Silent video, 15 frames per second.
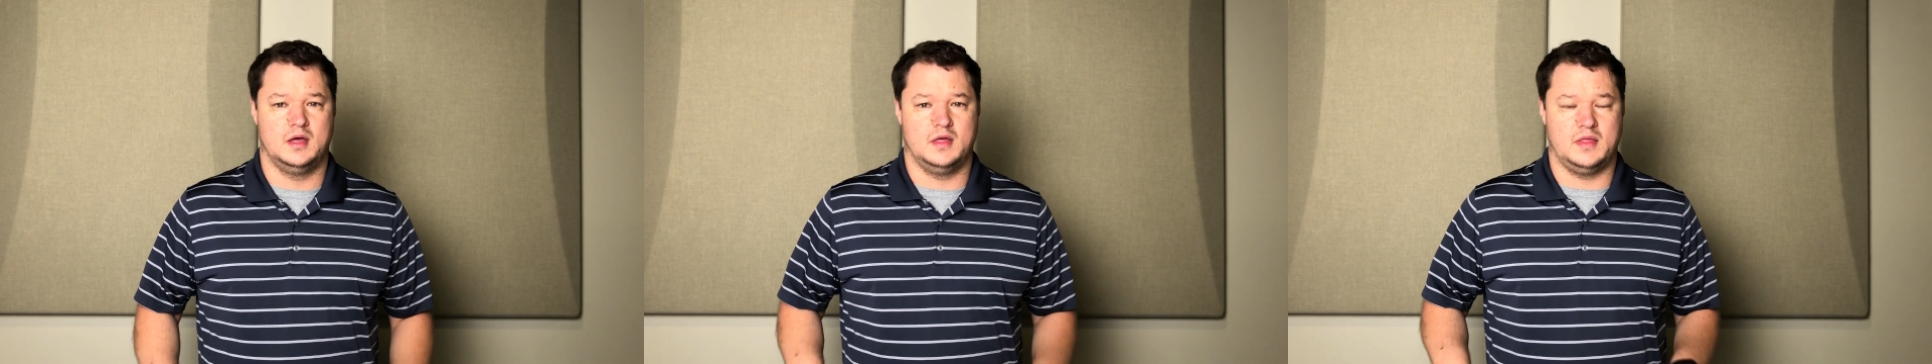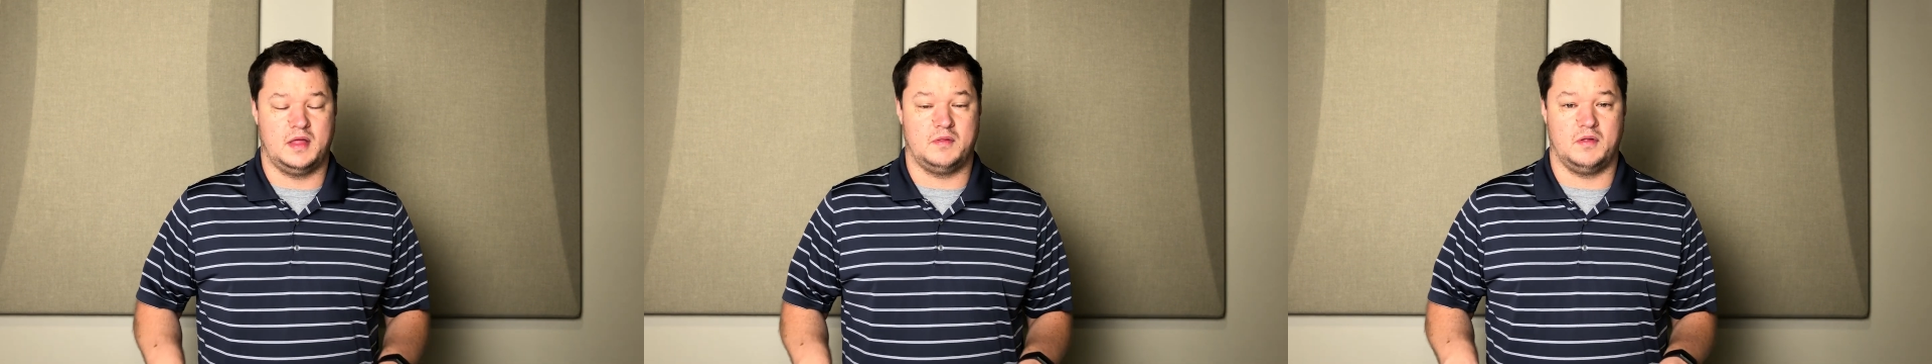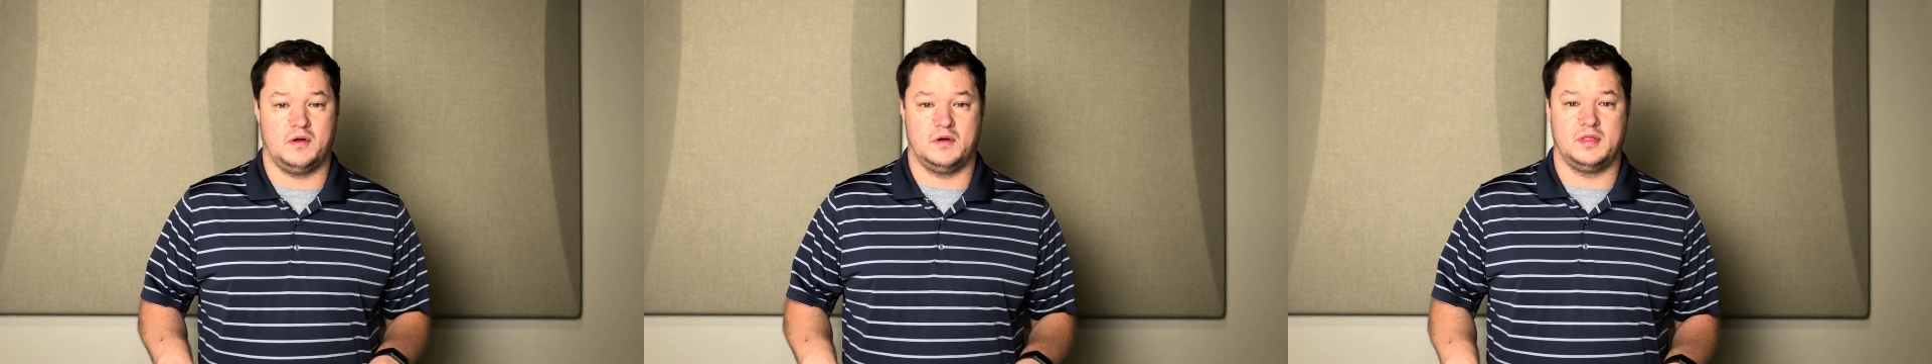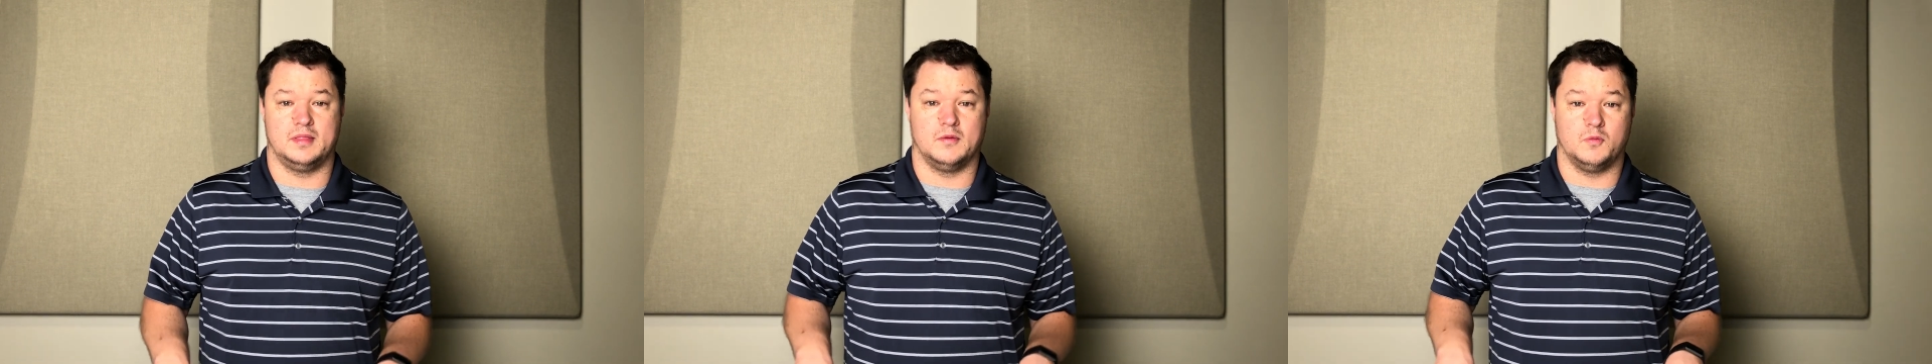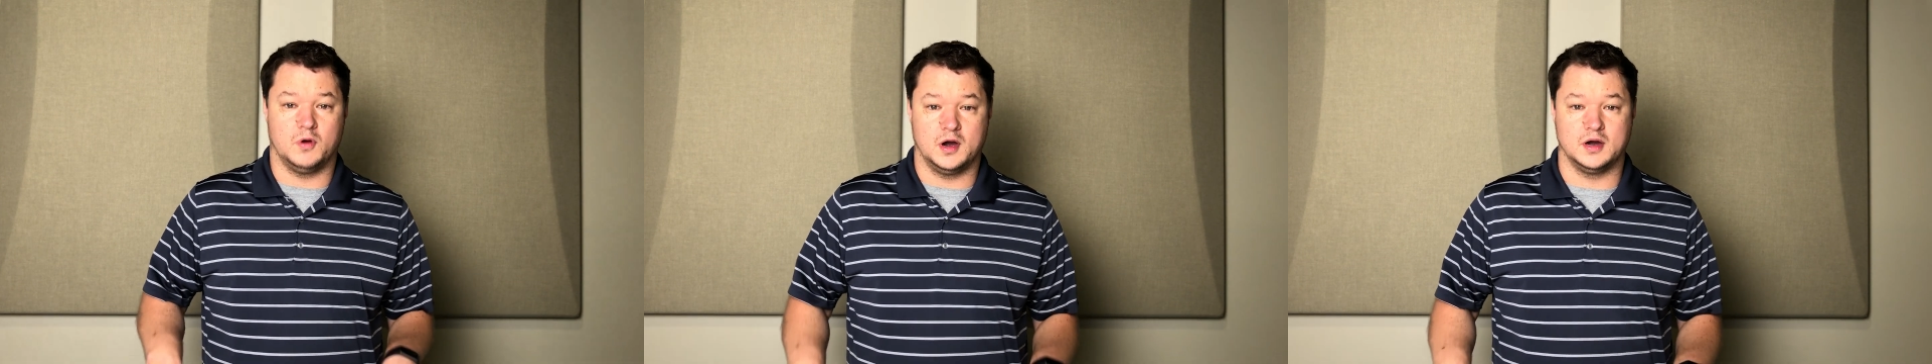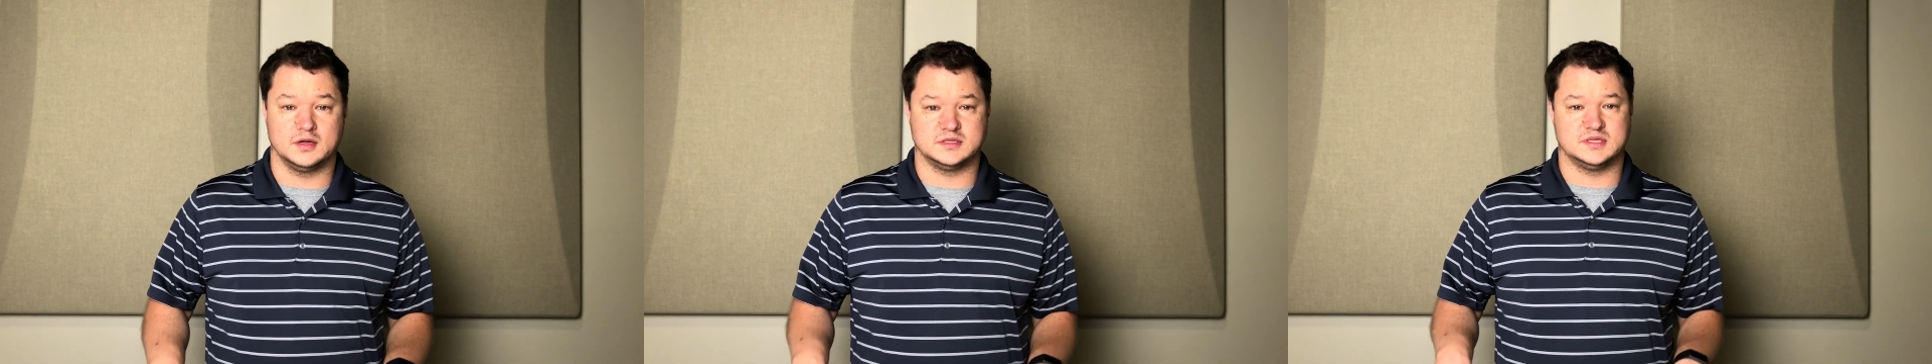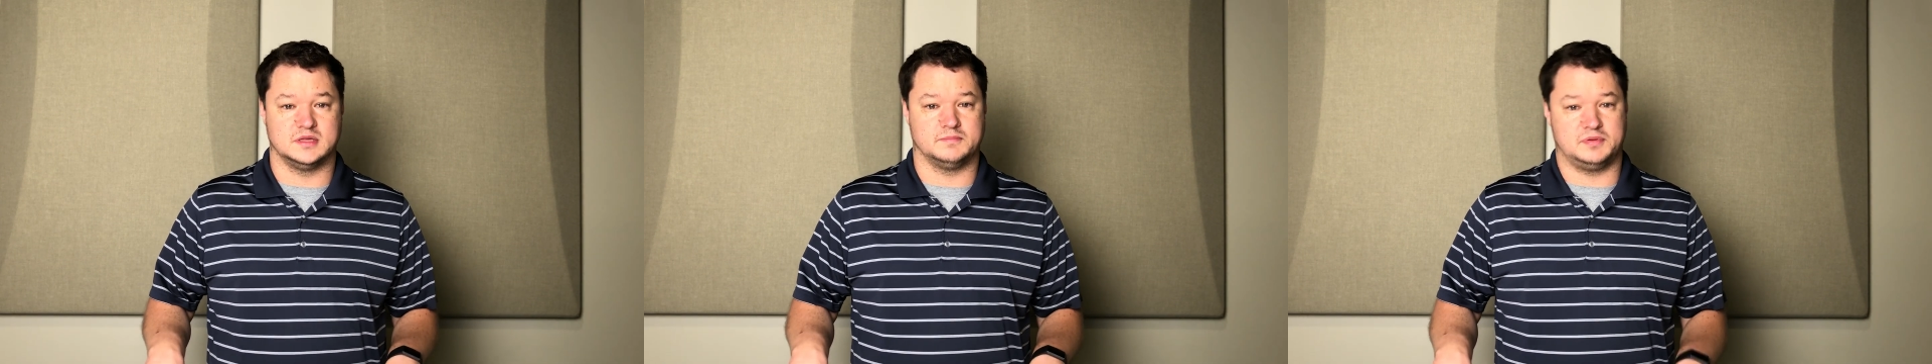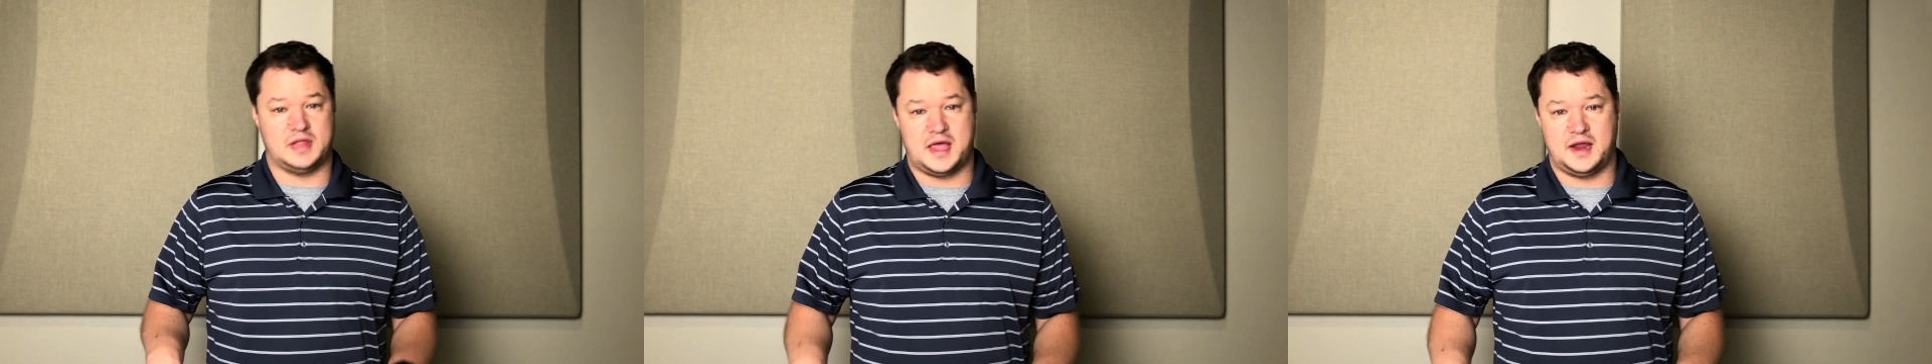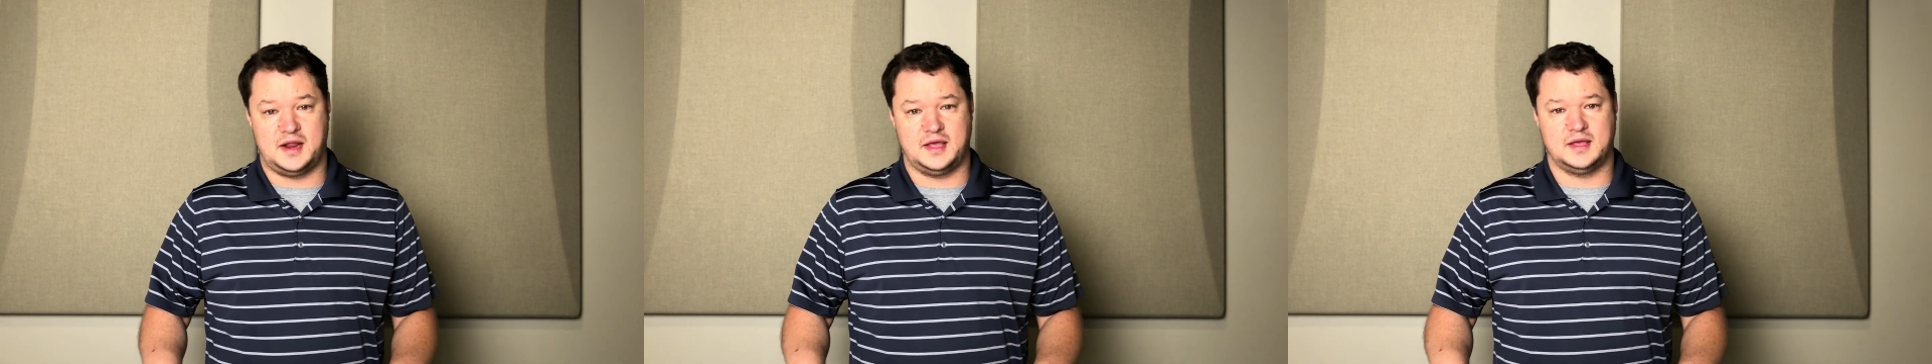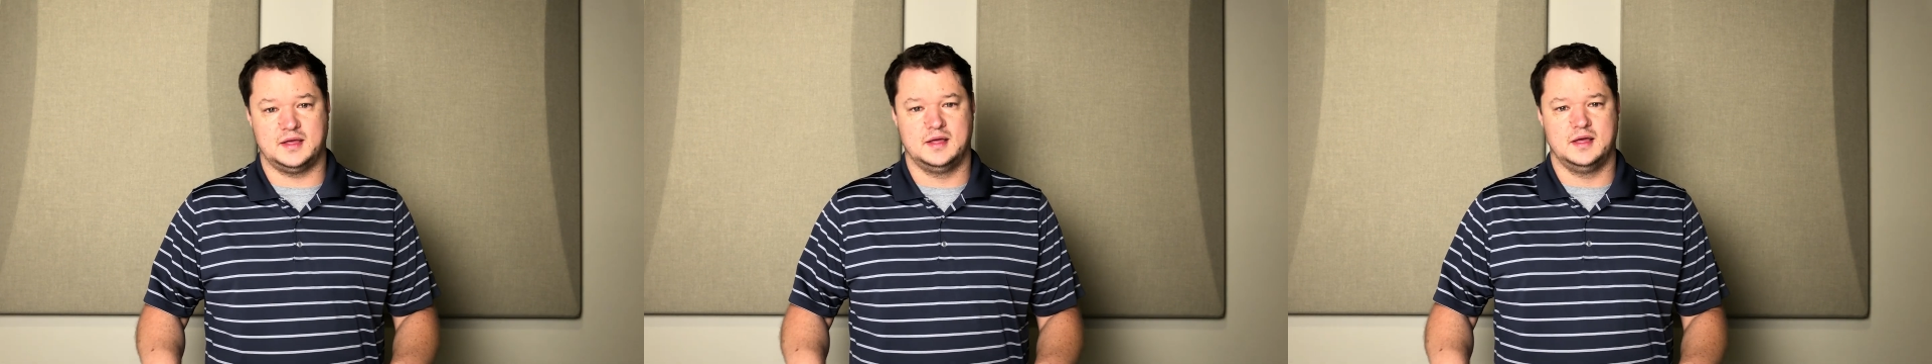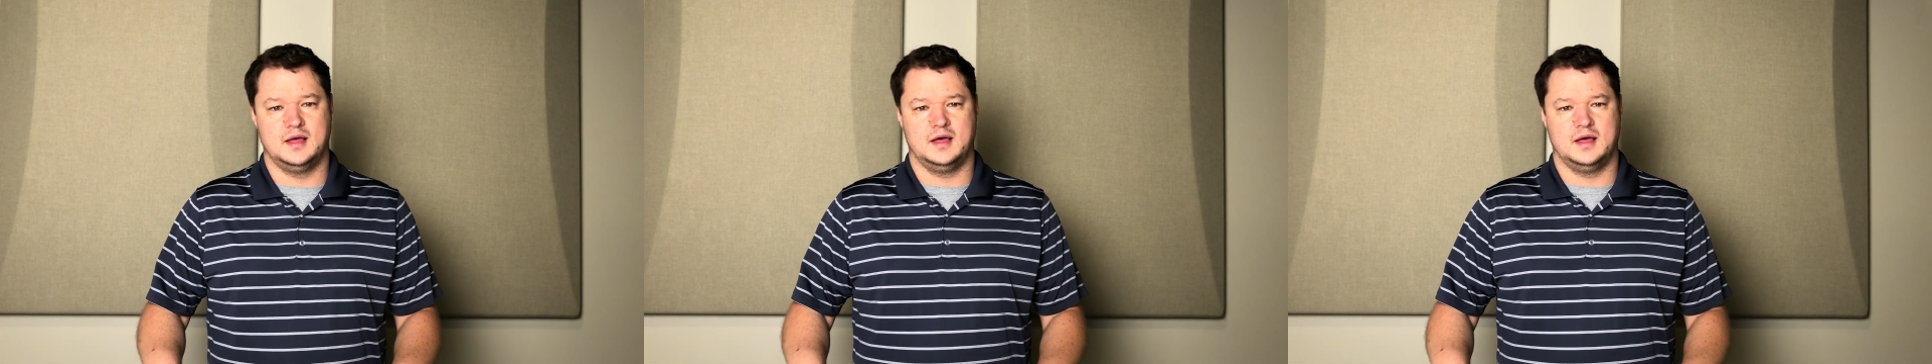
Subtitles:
that are in the works and planning,